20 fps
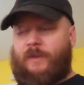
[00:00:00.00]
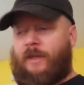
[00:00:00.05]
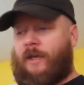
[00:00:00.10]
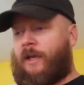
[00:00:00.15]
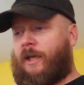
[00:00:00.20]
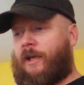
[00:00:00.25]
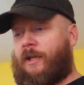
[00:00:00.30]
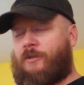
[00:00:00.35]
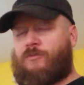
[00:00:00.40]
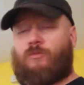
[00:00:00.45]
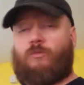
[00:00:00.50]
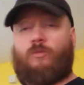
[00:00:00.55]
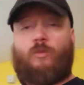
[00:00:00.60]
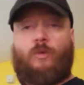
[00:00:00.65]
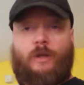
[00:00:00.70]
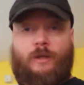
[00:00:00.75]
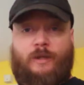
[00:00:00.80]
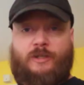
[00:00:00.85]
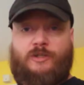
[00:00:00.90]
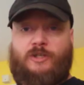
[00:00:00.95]
and it's
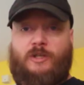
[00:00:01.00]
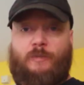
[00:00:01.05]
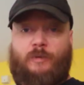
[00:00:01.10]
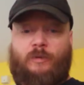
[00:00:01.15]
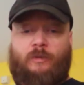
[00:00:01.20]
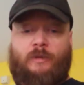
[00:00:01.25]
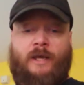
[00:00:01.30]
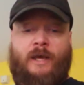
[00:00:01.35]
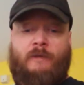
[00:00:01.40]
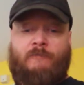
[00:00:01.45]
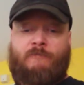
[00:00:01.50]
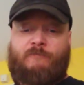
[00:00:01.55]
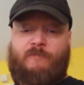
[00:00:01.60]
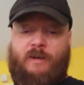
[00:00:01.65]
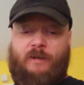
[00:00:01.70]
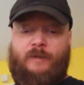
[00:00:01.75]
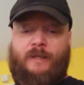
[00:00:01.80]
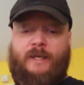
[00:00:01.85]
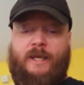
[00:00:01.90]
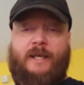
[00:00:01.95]
really simple and
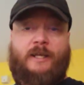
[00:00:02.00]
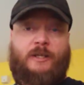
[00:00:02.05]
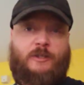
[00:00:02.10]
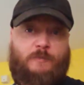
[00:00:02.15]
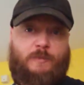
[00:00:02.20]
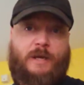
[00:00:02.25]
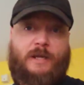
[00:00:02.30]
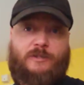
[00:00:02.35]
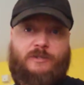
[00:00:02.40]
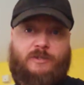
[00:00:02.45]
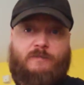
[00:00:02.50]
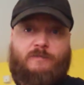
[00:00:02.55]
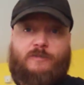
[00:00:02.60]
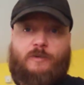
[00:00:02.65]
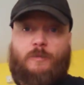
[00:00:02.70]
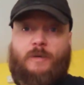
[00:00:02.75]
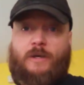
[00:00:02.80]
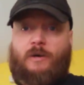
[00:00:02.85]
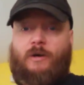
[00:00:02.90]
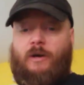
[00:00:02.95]
fairly inexpensive,
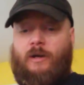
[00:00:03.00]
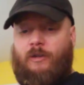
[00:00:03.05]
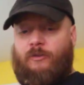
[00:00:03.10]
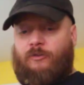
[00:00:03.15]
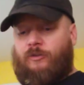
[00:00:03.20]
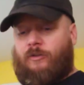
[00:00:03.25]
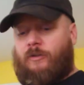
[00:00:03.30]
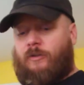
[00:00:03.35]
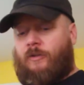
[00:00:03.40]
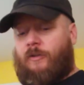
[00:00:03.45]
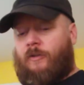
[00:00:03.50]
to be honest.